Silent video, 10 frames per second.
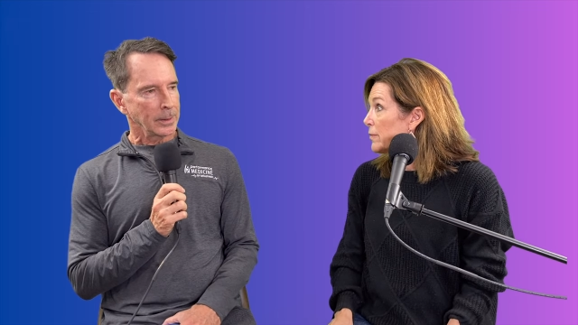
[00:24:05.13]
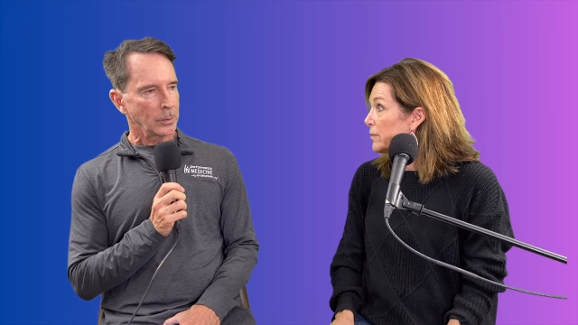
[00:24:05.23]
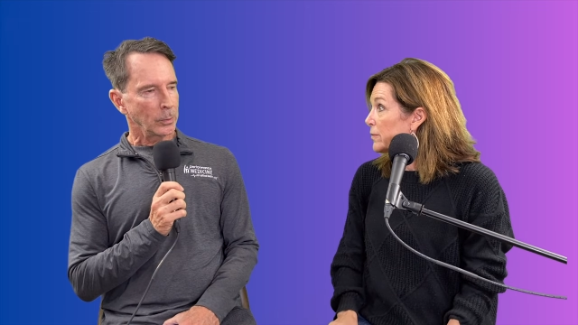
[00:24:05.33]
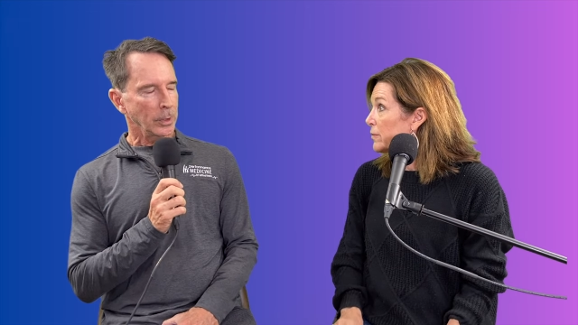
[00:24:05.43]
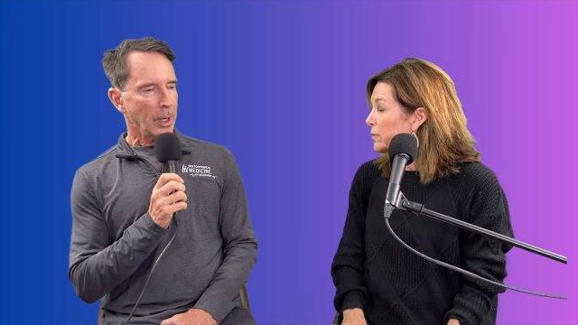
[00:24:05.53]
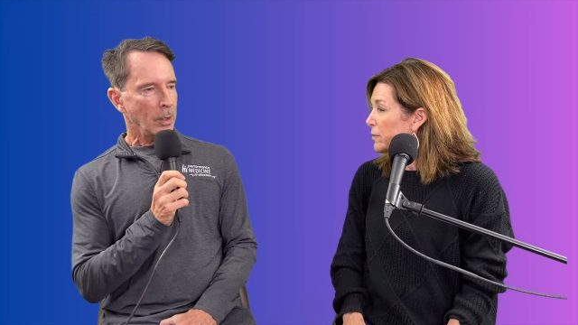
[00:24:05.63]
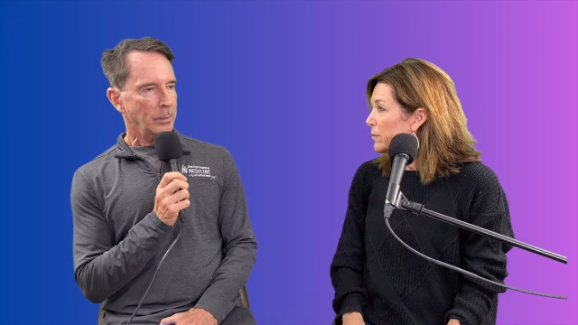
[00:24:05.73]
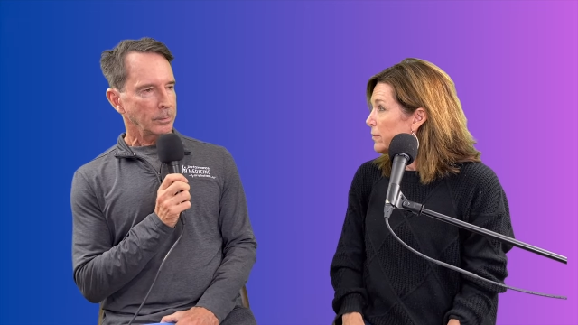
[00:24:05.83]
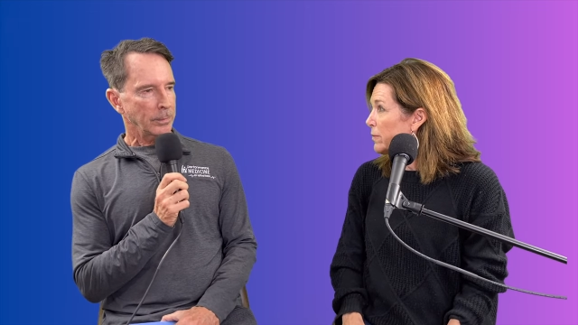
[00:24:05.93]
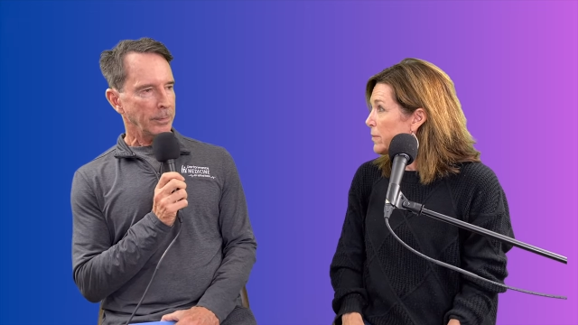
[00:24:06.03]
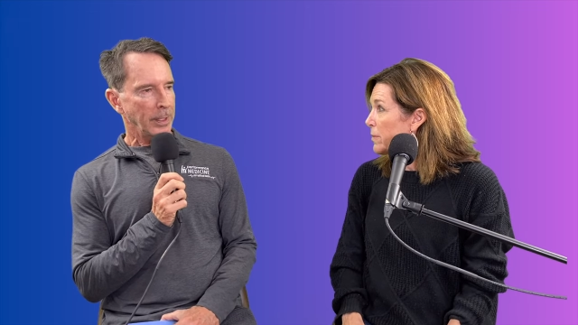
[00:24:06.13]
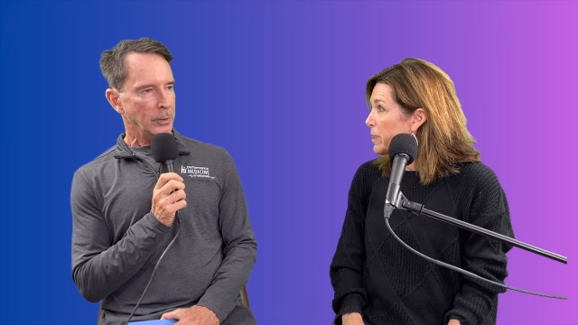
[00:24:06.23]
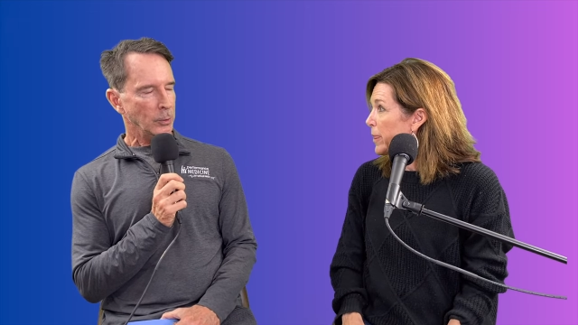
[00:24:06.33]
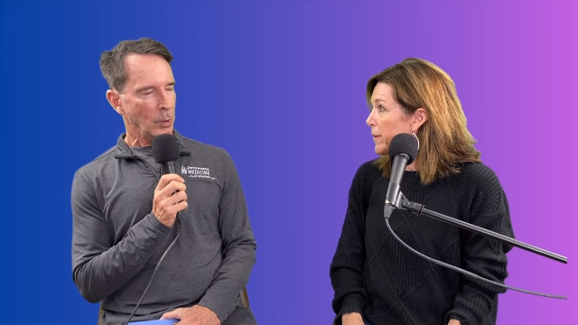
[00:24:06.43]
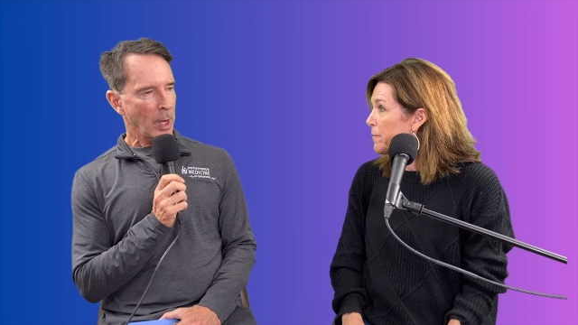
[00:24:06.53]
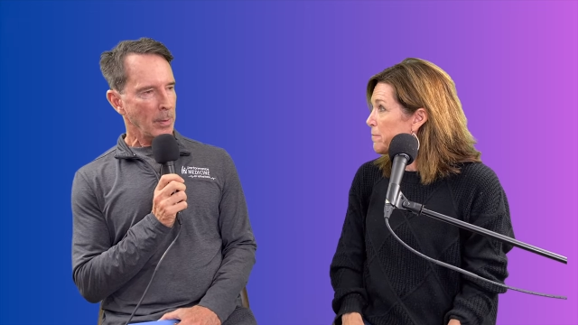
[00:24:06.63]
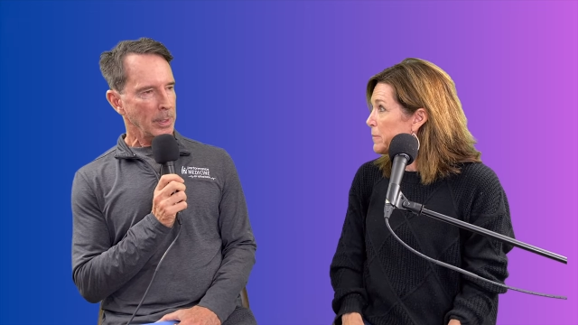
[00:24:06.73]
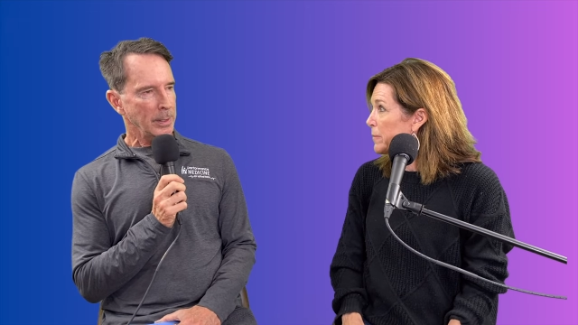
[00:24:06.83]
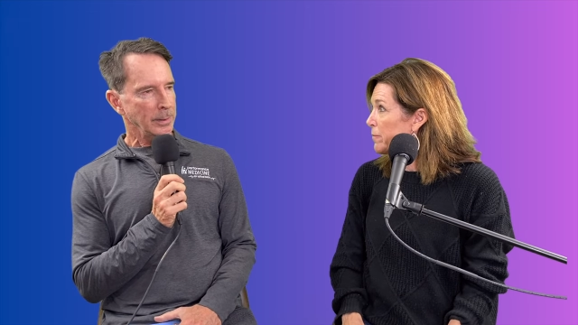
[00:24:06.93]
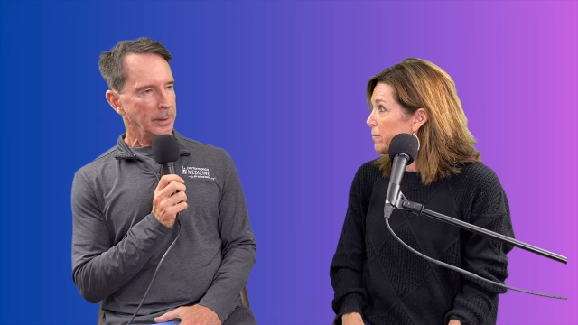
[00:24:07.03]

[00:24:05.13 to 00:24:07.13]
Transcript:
Speaker 1: we all have had trauma,